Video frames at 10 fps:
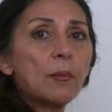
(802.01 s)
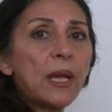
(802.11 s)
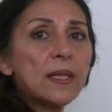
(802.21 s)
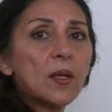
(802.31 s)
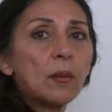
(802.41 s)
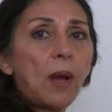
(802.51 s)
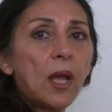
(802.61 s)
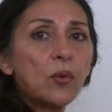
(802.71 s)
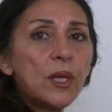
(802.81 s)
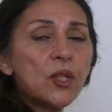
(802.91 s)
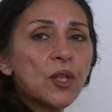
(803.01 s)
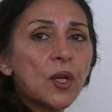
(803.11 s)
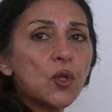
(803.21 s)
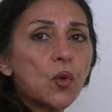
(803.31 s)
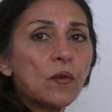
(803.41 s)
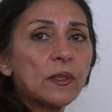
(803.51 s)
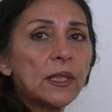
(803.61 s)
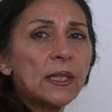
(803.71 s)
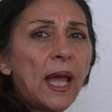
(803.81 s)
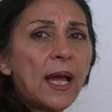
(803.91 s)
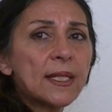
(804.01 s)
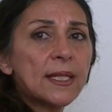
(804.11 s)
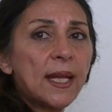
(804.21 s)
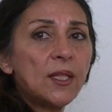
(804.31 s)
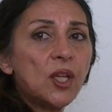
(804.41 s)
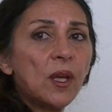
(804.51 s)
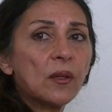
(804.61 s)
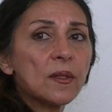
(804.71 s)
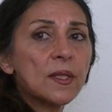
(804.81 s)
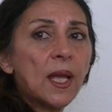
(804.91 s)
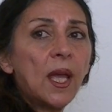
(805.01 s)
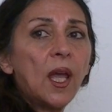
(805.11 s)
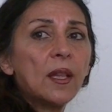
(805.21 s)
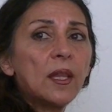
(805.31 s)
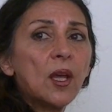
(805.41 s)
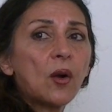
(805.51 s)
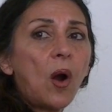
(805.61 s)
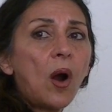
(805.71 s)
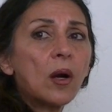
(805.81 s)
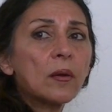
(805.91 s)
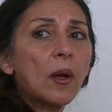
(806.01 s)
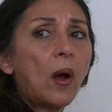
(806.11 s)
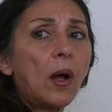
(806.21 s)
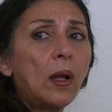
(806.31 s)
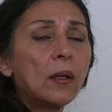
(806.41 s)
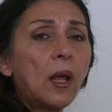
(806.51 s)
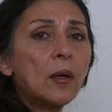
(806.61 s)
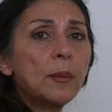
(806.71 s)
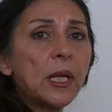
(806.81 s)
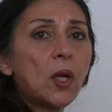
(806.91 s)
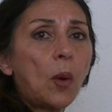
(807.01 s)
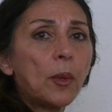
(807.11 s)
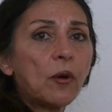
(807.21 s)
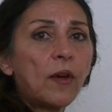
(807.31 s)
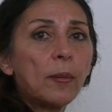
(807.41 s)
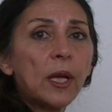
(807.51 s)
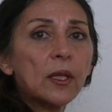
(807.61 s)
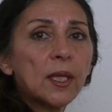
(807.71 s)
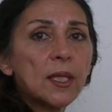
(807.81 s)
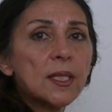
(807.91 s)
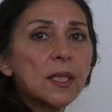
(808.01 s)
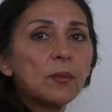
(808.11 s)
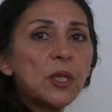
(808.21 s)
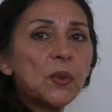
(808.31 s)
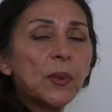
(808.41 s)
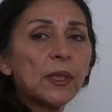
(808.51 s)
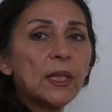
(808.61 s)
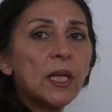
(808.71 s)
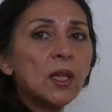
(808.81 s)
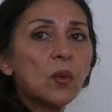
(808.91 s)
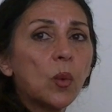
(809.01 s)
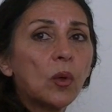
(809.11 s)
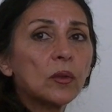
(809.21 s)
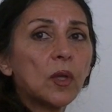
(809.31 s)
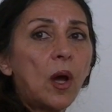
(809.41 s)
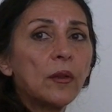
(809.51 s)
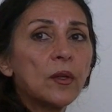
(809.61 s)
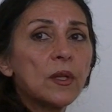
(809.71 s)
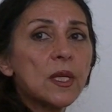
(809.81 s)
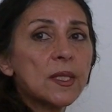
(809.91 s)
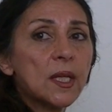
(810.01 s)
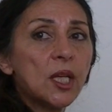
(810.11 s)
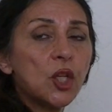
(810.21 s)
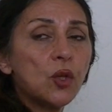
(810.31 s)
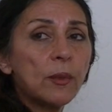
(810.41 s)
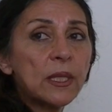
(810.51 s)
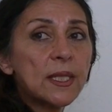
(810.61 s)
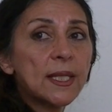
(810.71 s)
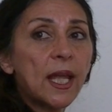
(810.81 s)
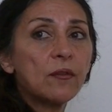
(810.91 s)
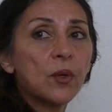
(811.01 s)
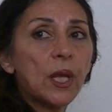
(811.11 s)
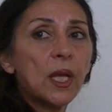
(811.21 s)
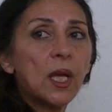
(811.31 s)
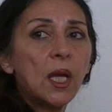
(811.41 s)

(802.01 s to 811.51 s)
Based on my research over the last 10 years, there are alarming number of Americans and people in the world under this inhuman slavery.